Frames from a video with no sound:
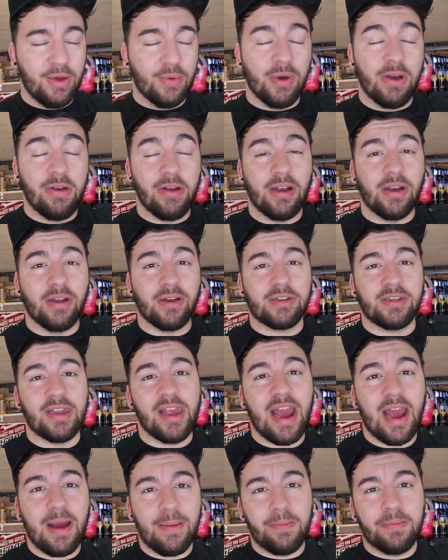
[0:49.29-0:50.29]
where it looks
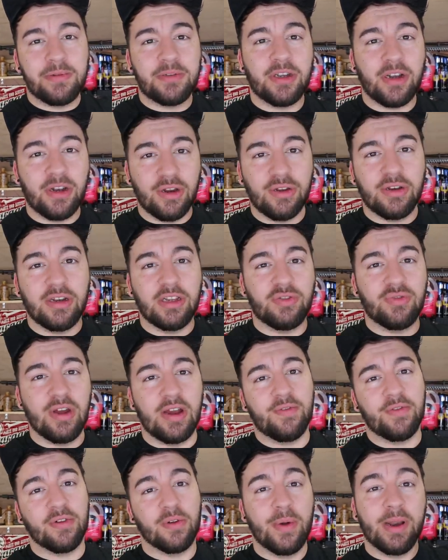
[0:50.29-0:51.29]
absolutely
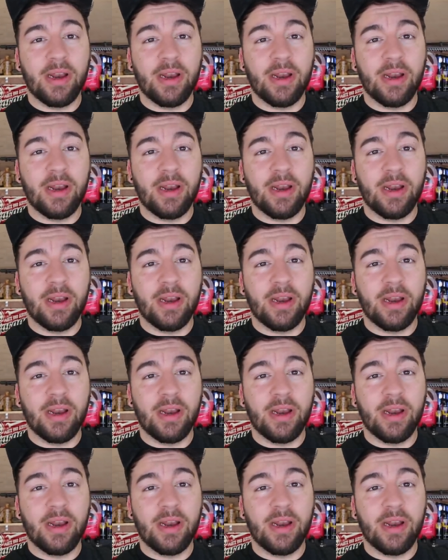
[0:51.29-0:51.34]
dreadful.